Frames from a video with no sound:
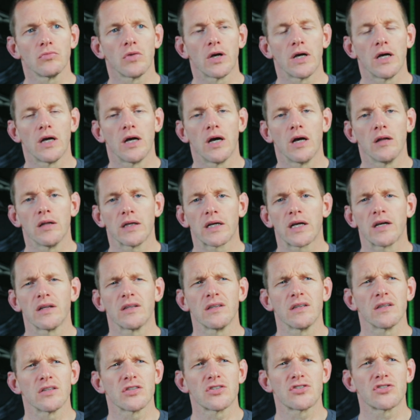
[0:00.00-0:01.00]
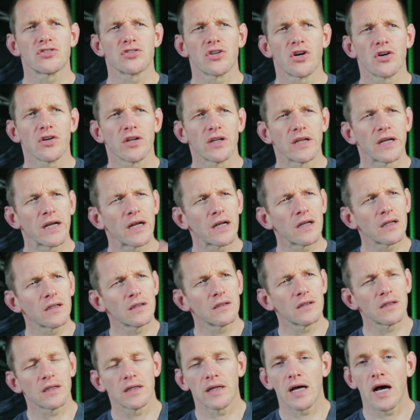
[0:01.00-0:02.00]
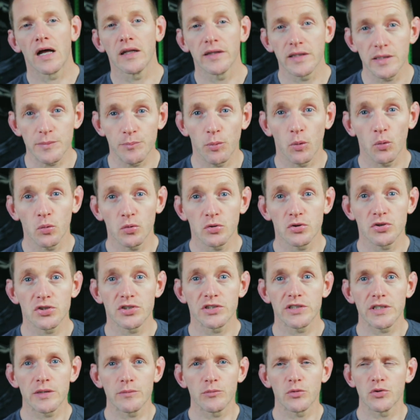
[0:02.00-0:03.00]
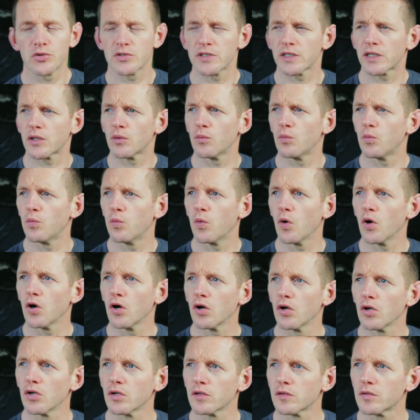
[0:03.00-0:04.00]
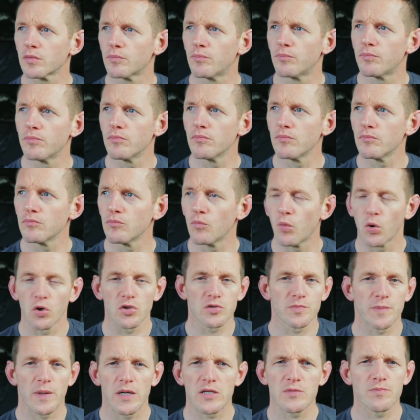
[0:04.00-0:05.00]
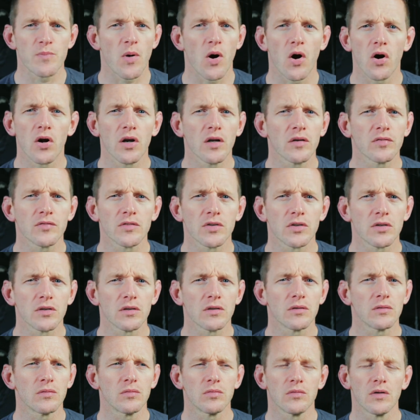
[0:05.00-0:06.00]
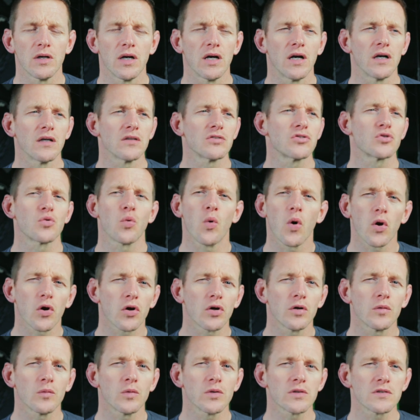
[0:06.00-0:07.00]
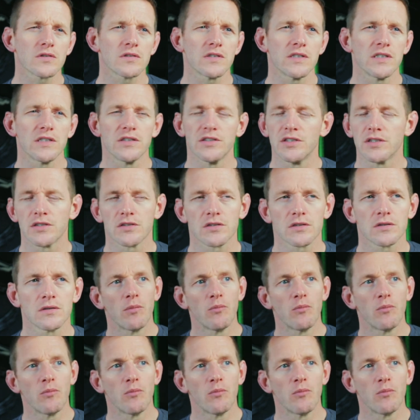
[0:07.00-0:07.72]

uh, like I did a cert in England in Andy Bolton's gym, who's like a world world's best powerlifter, uh, squatter at one stage years ago.